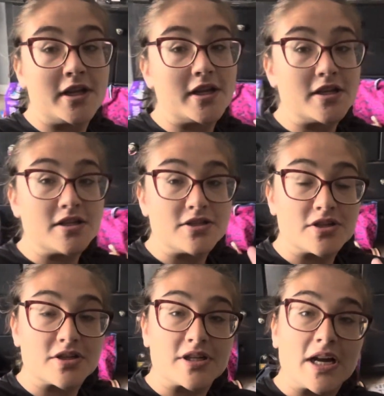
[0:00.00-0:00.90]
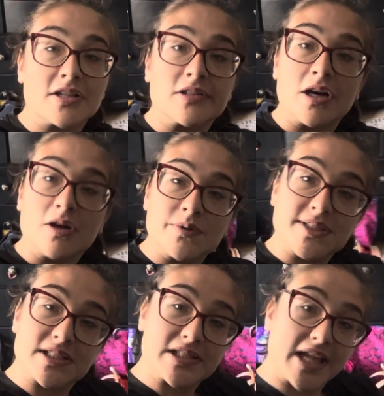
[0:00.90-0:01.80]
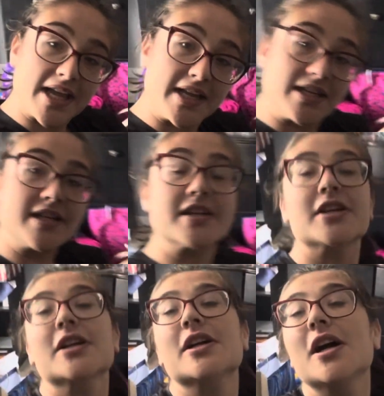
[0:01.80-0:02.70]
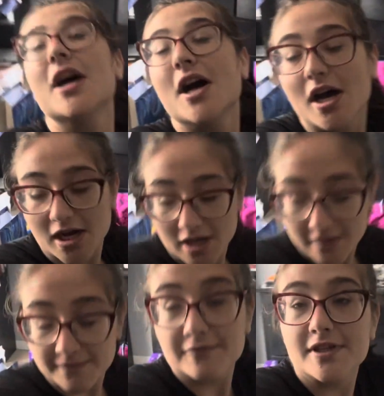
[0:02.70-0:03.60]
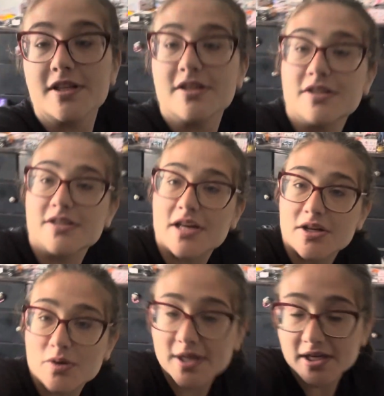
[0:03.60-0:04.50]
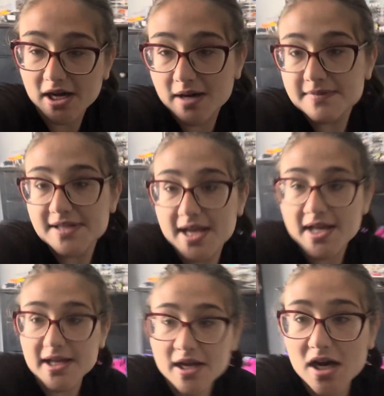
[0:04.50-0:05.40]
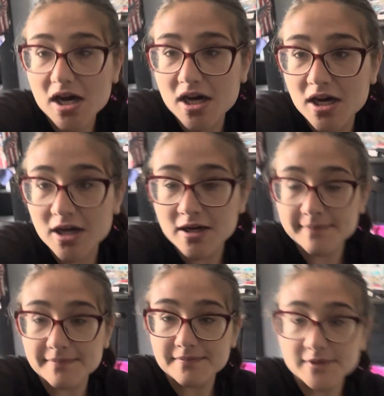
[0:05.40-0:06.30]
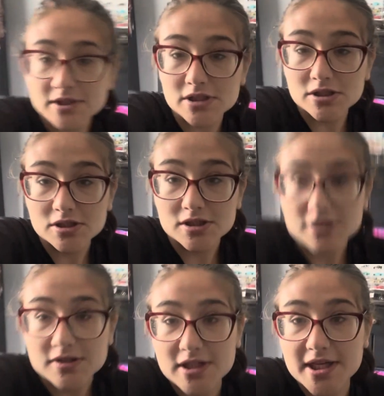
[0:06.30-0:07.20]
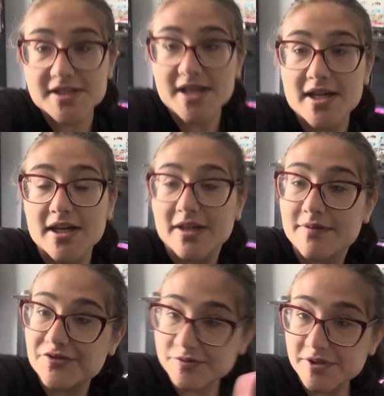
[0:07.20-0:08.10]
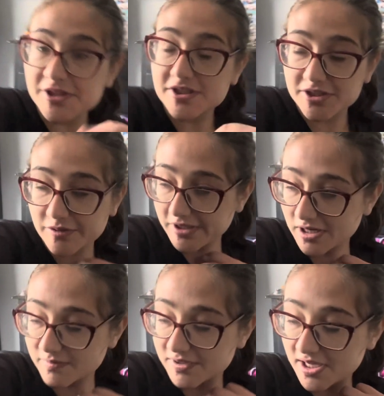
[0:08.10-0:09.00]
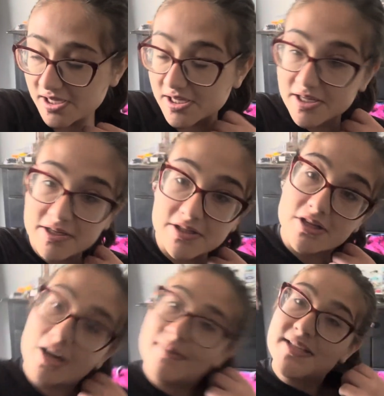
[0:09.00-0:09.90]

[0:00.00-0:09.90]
It is your gal Lois Lane here. Um, we just got a quick update. Um, like I said, I'm filming this quick update in not my